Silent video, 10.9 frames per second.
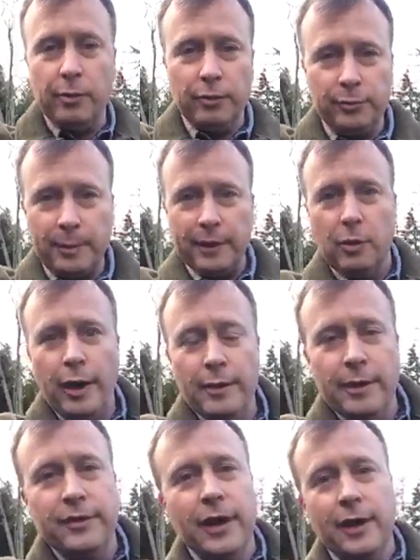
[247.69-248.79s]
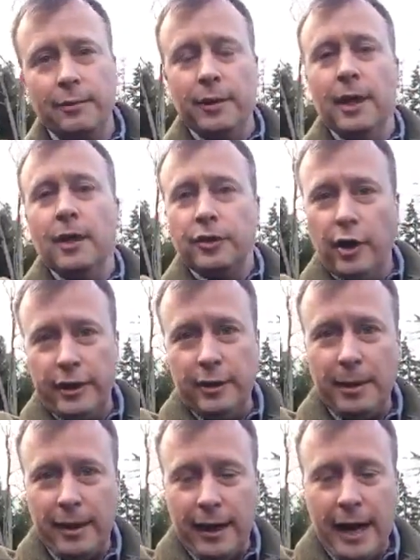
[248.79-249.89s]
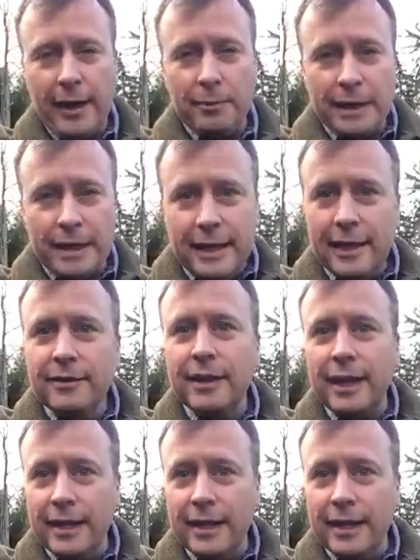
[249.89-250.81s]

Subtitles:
we'll spend quite a bit of time talking about how to begin to